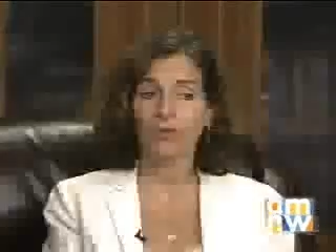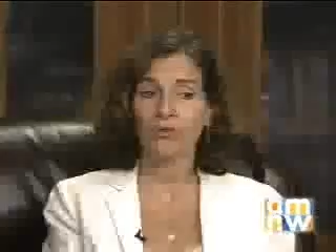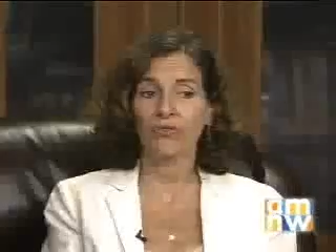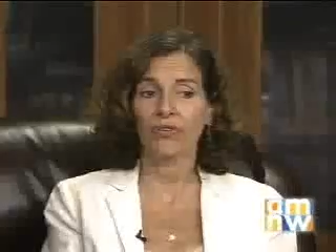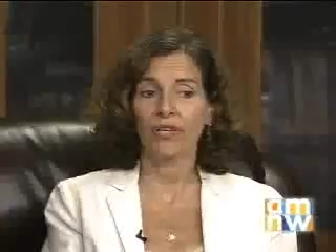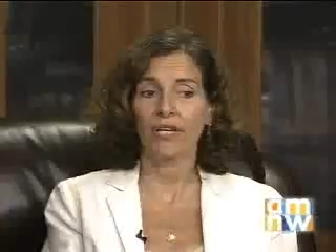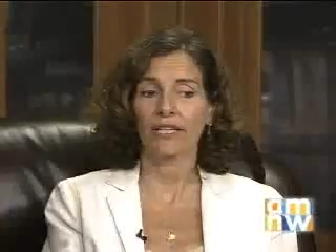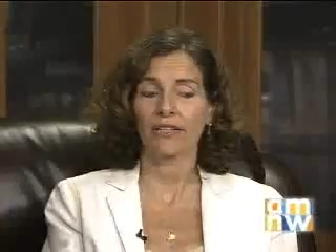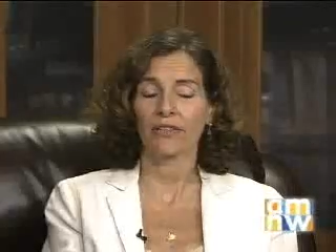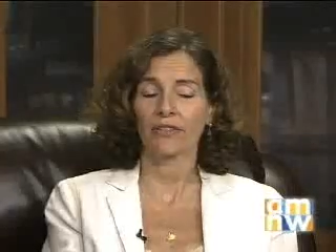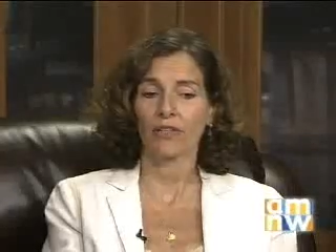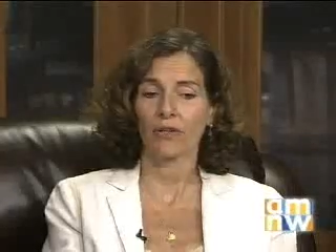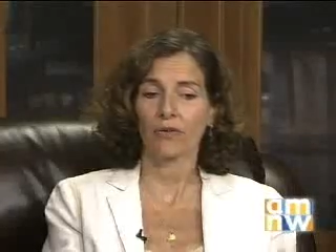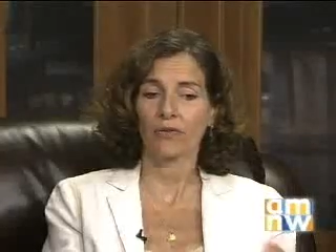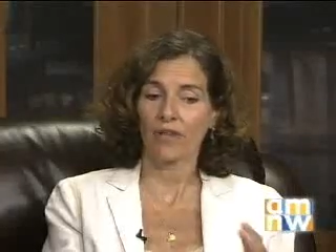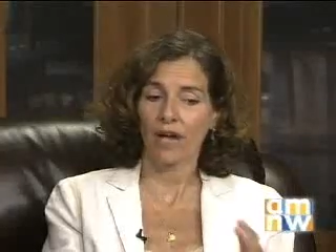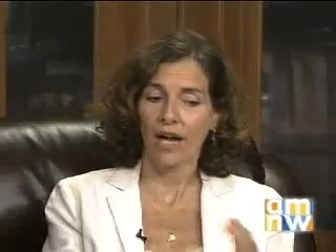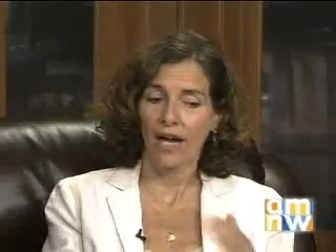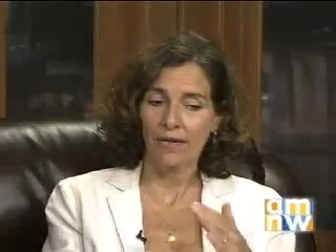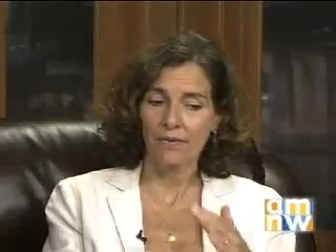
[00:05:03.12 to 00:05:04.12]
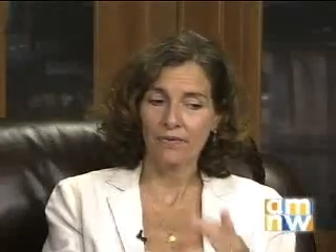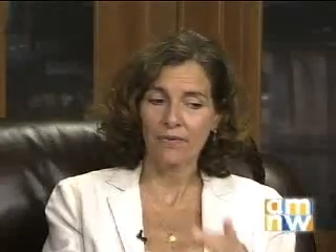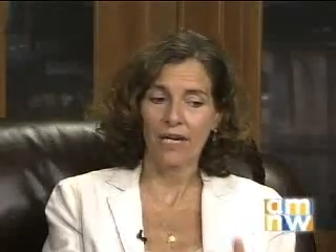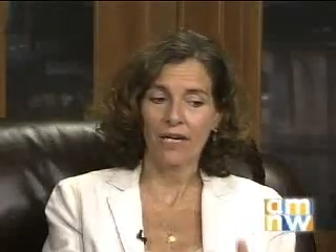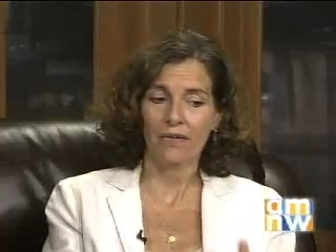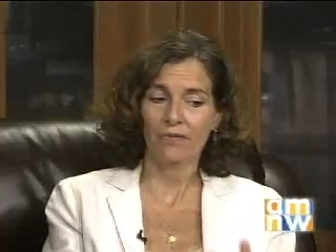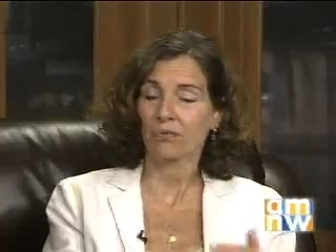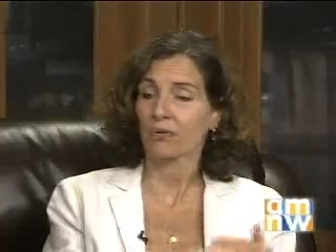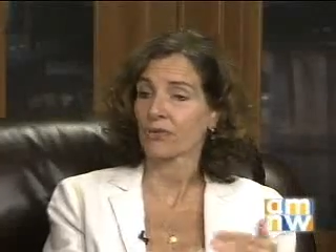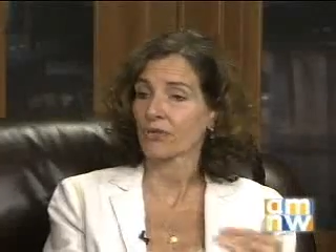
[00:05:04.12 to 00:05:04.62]
you say, you know, I'm
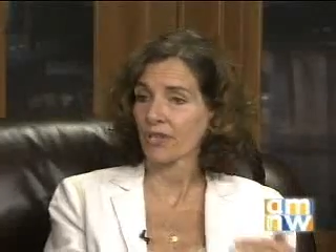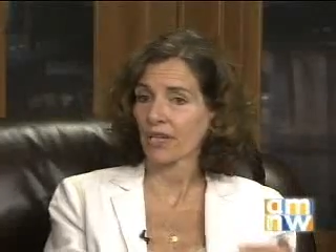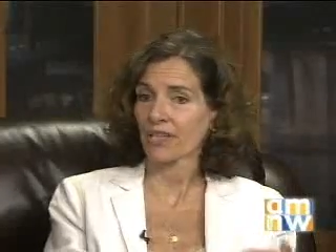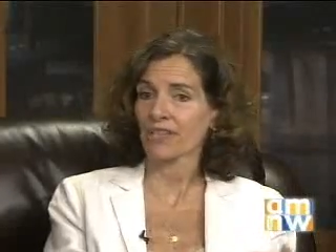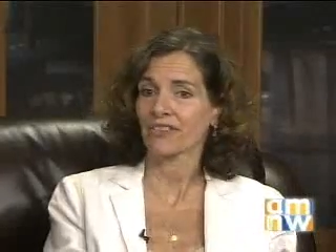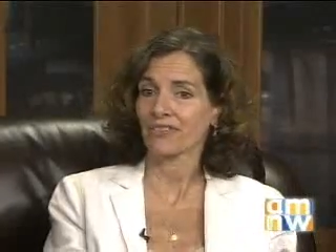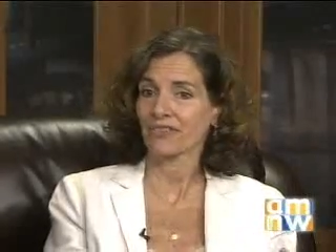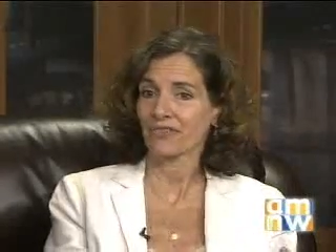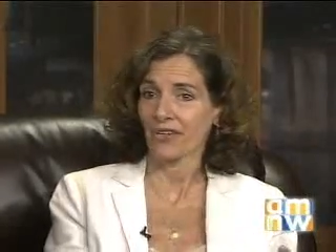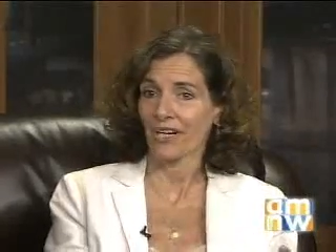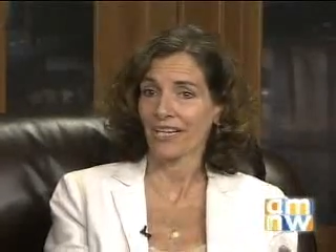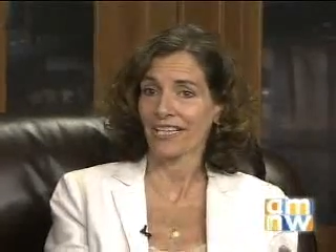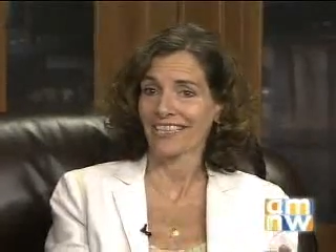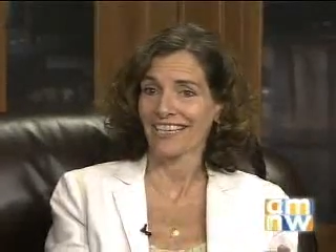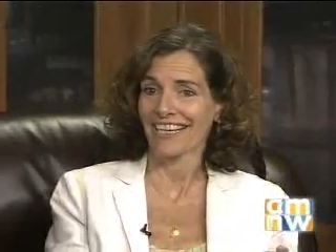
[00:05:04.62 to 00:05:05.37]
not productive right